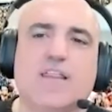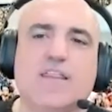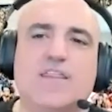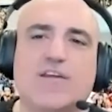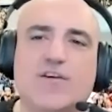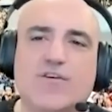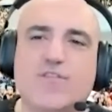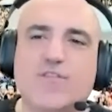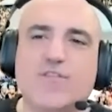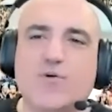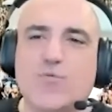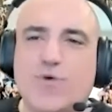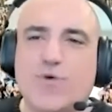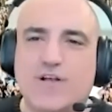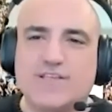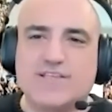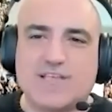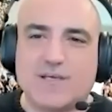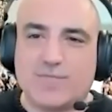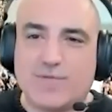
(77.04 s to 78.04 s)
they're the
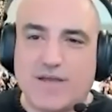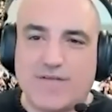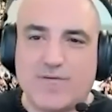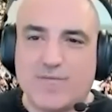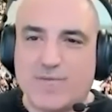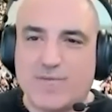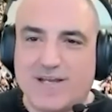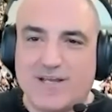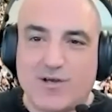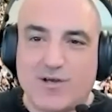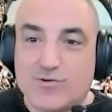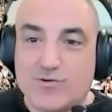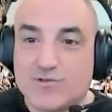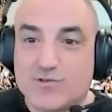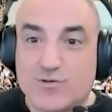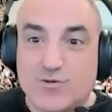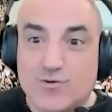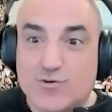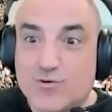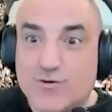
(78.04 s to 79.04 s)
ones that everybody goes
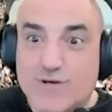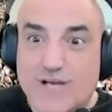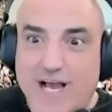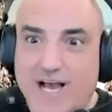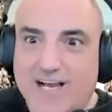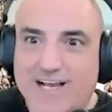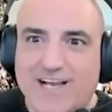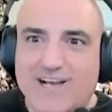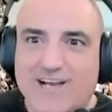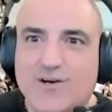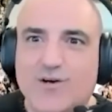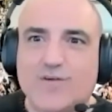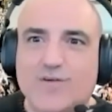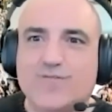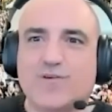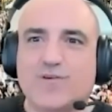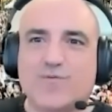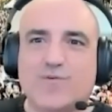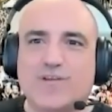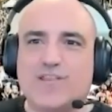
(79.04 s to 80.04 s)
goo goo gaga
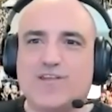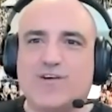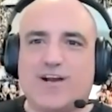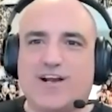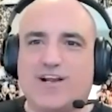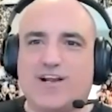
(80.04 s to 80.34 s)
over when they're